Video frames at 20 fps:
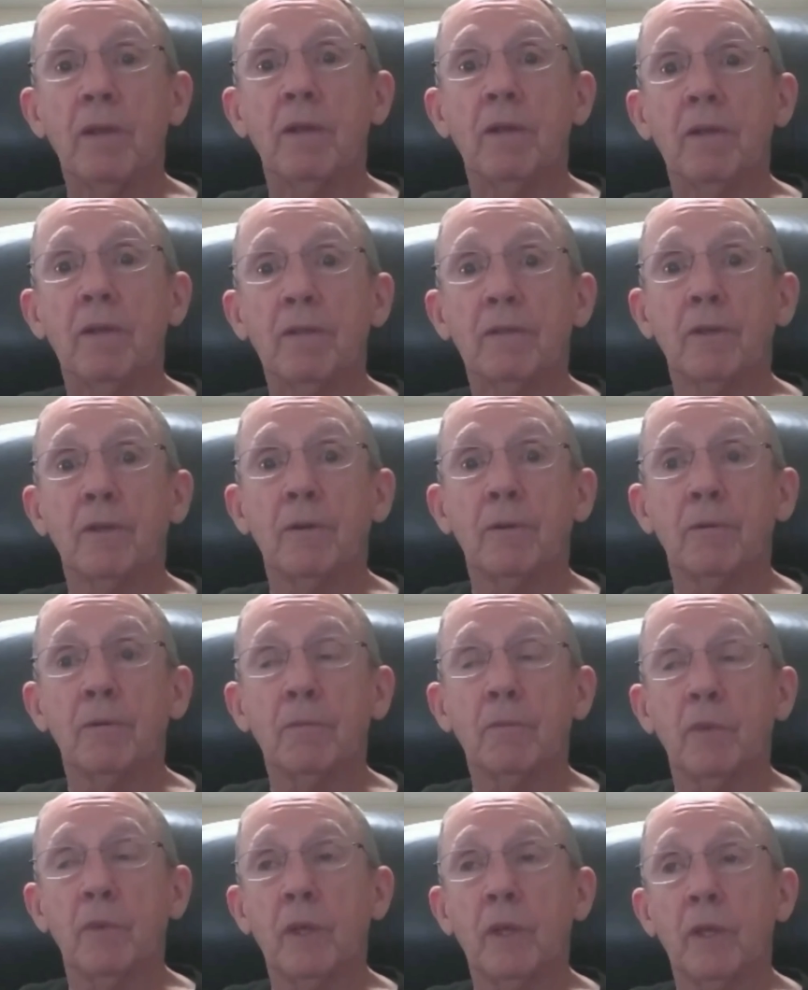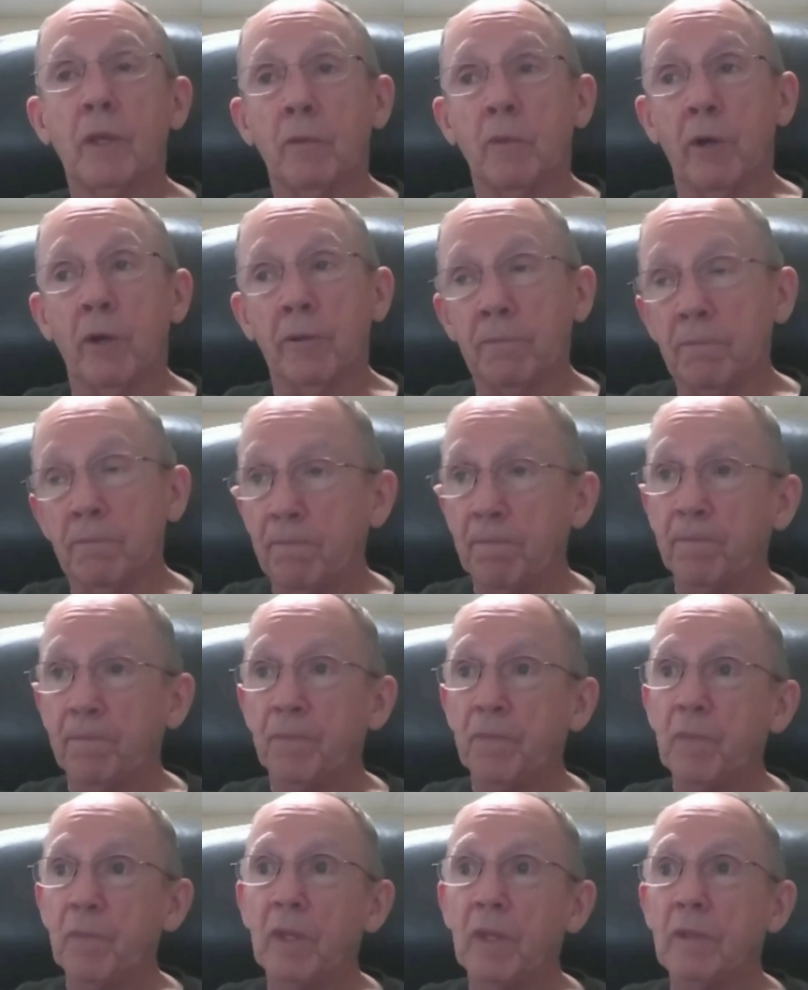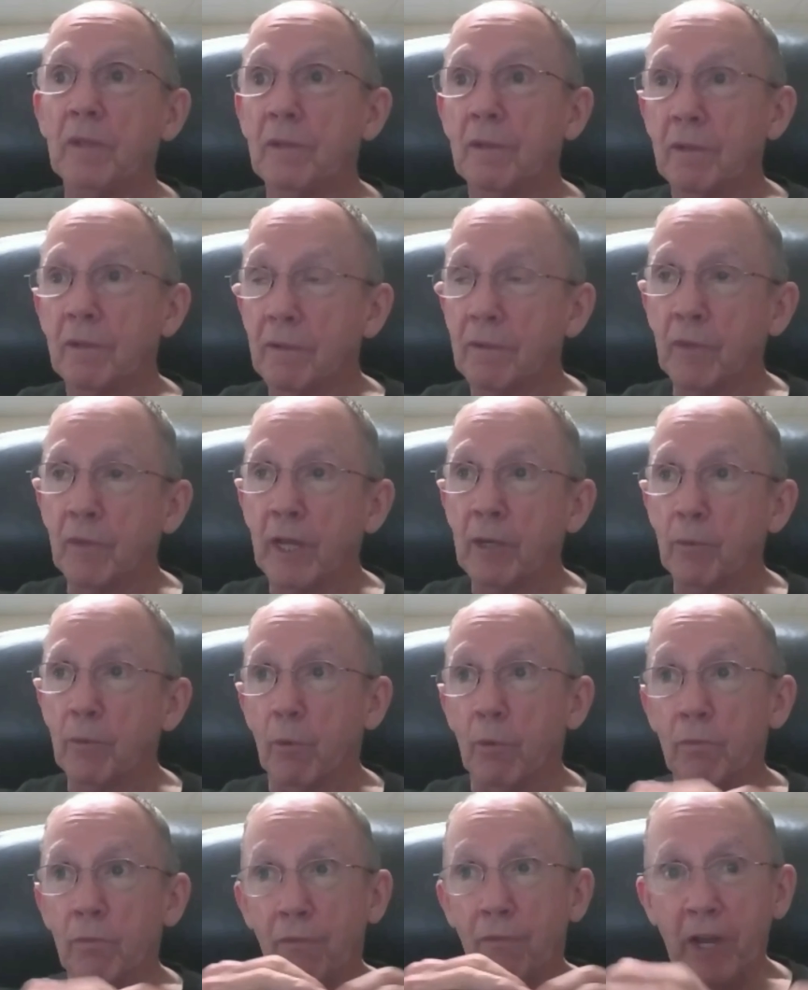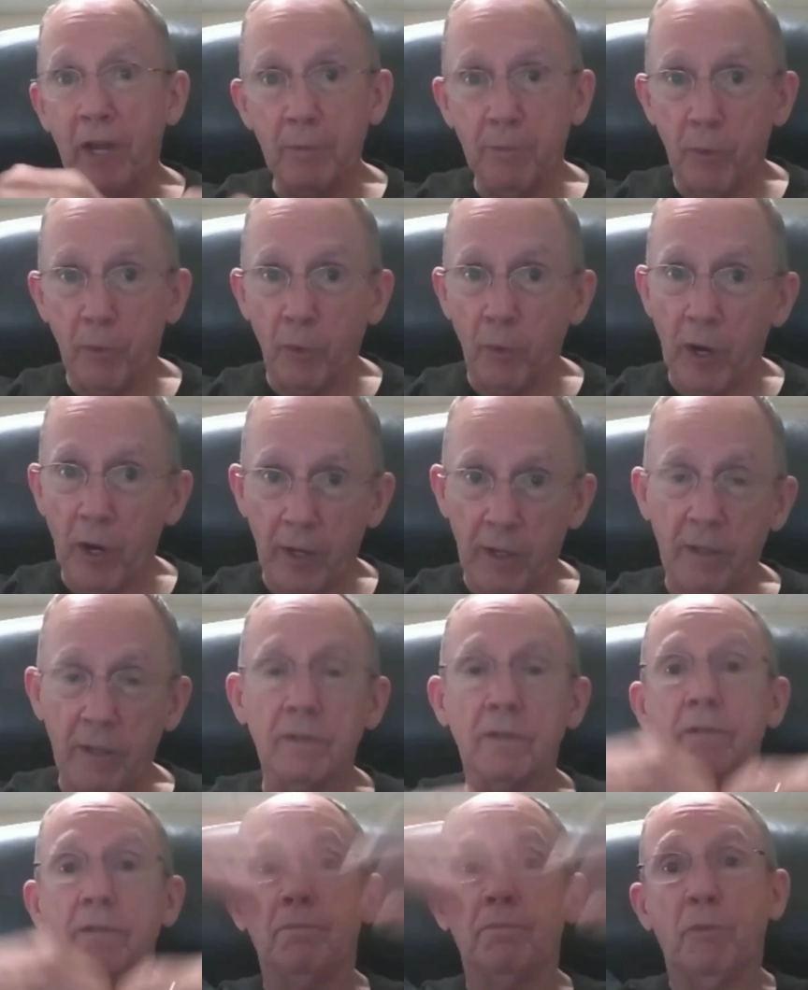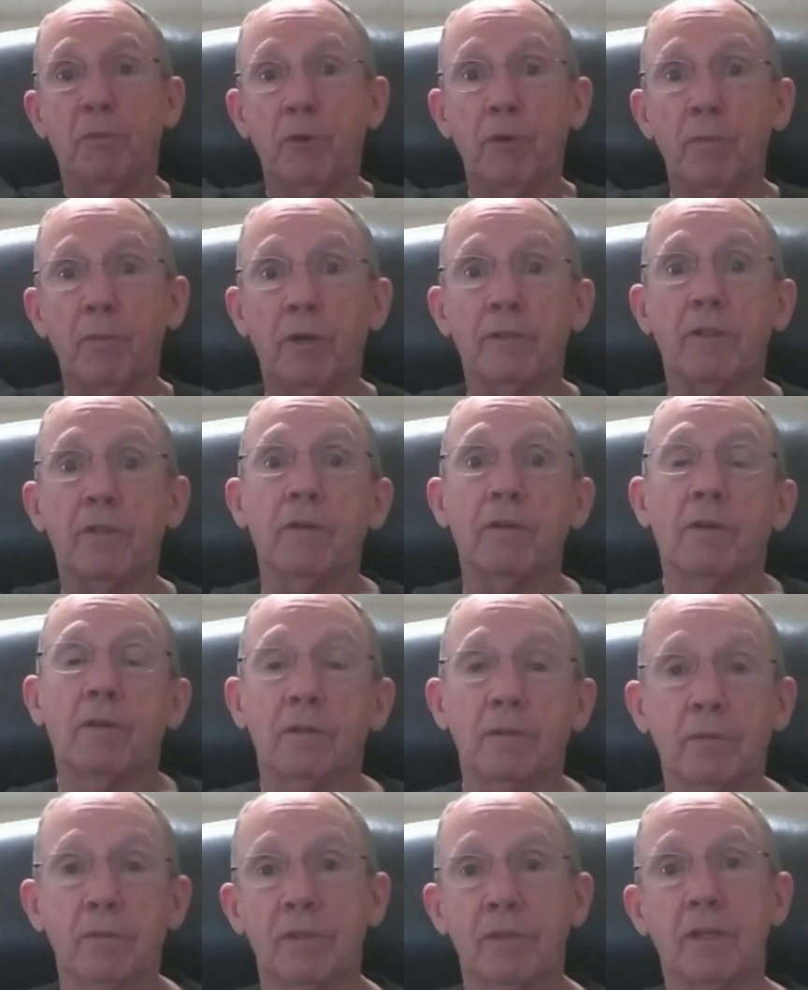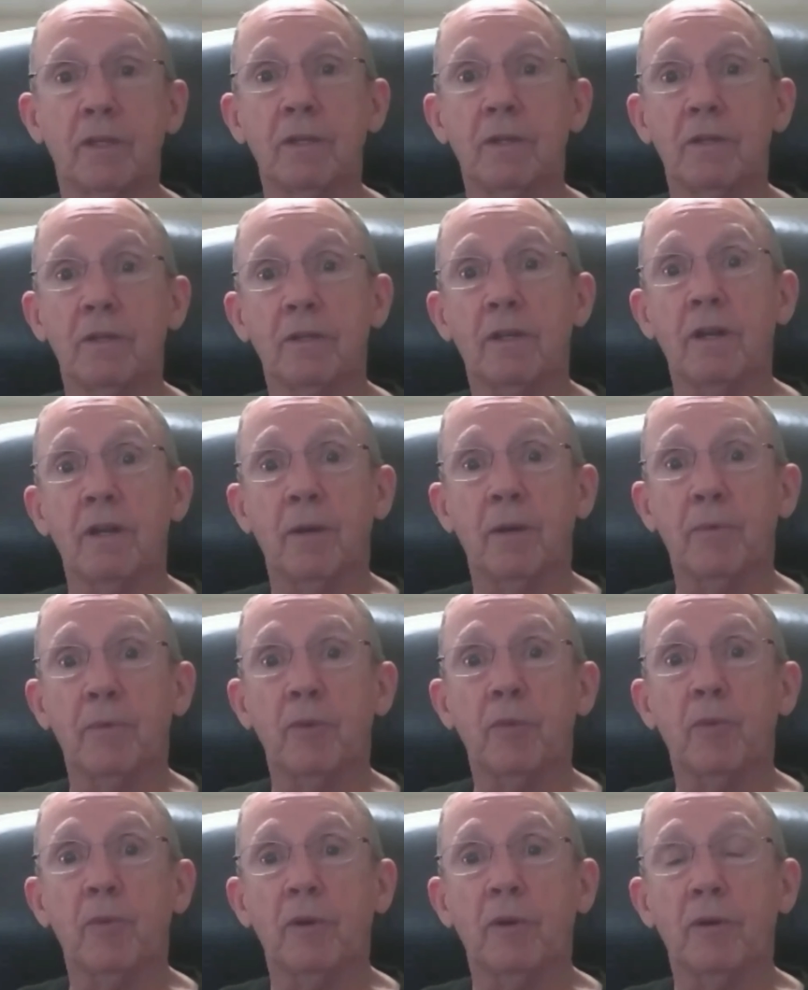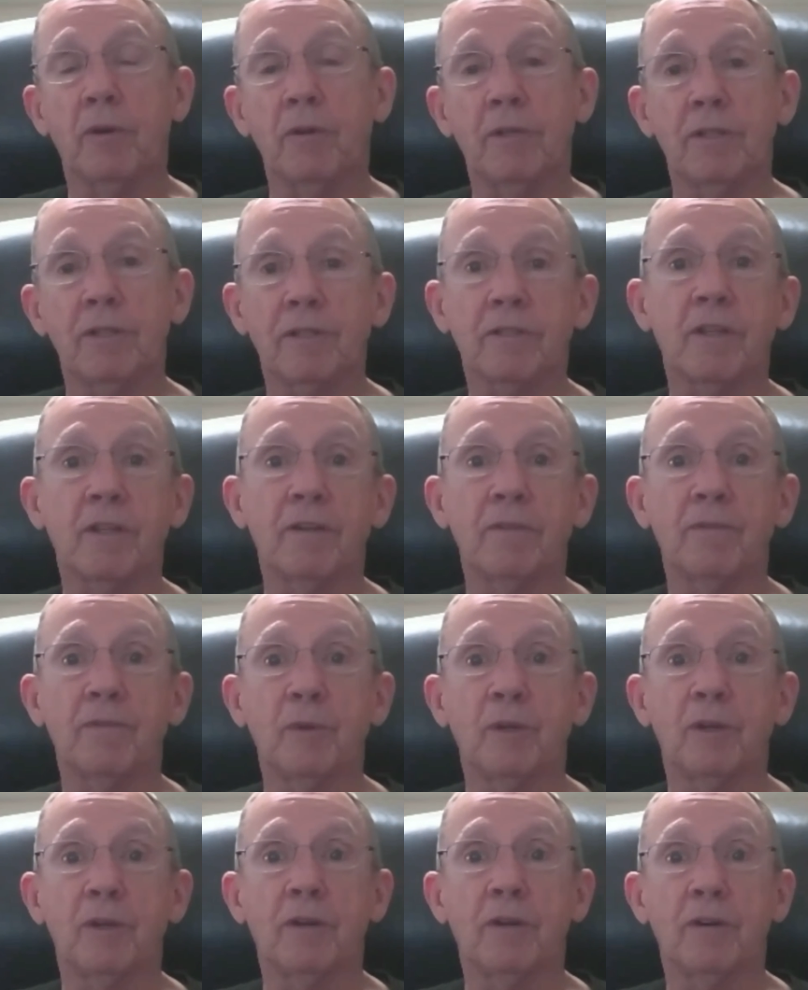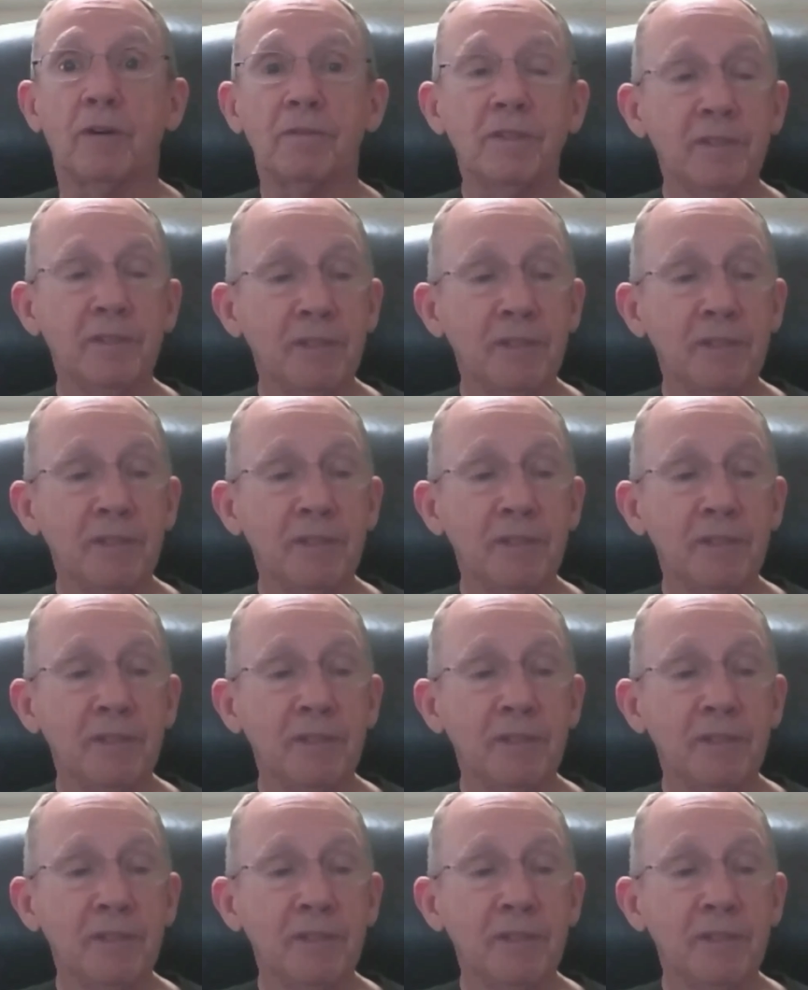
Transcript: So anyway, they were vaporized pretty much along with the helicopter when all that stuff went off.